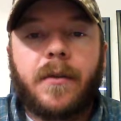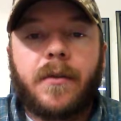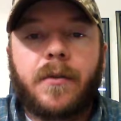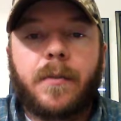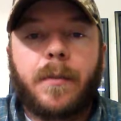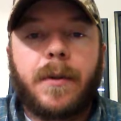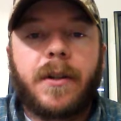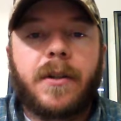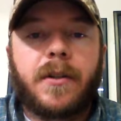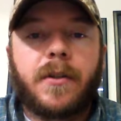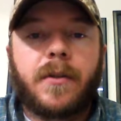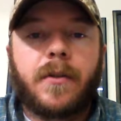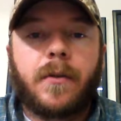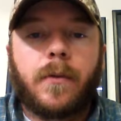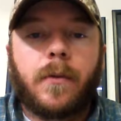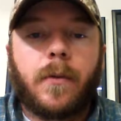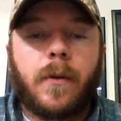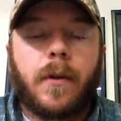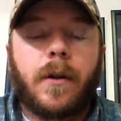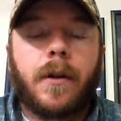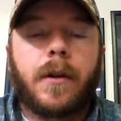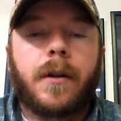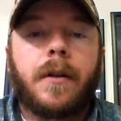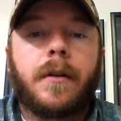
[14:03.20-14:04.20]
be
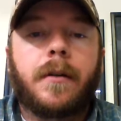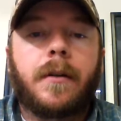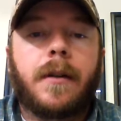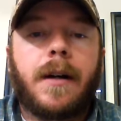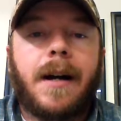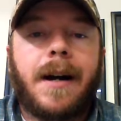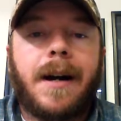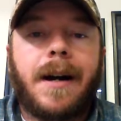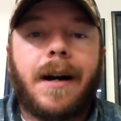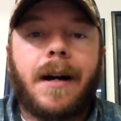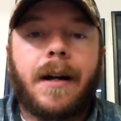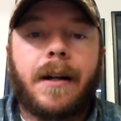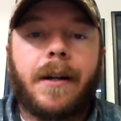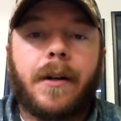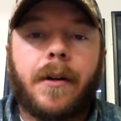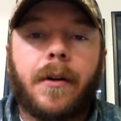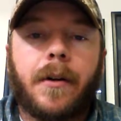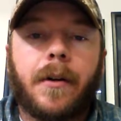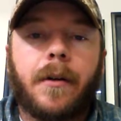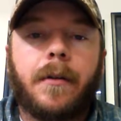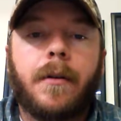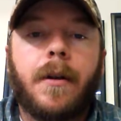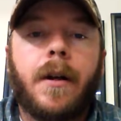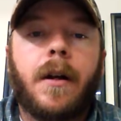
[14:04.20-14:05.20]
stored
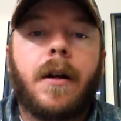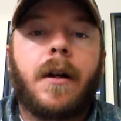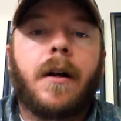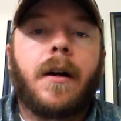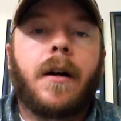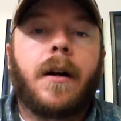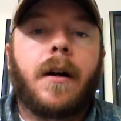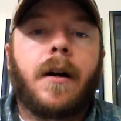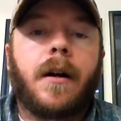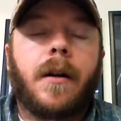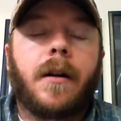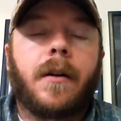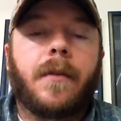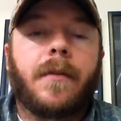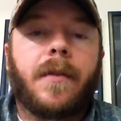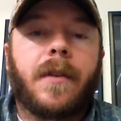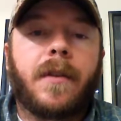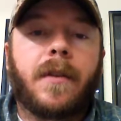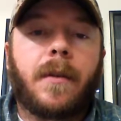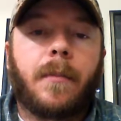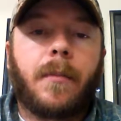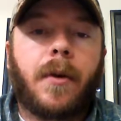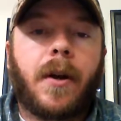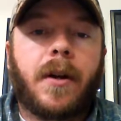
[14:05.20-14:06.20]
higher
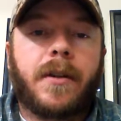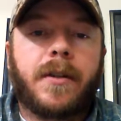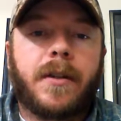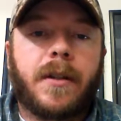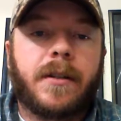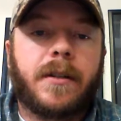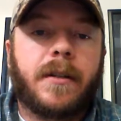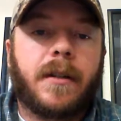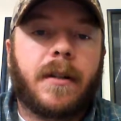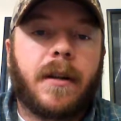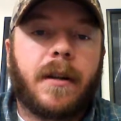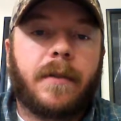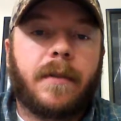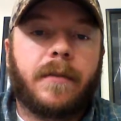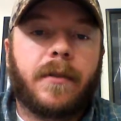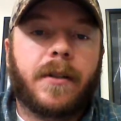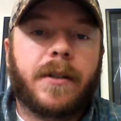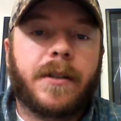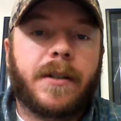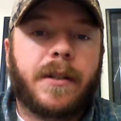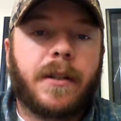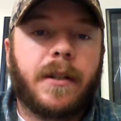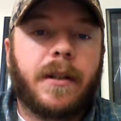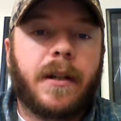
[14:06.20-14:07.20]
than the process that I've
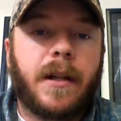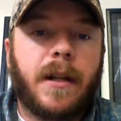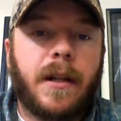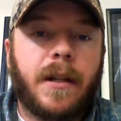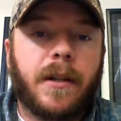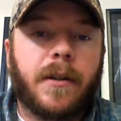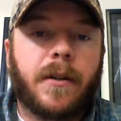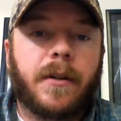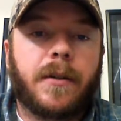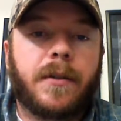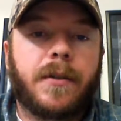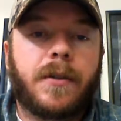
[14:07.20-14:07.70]
listed here.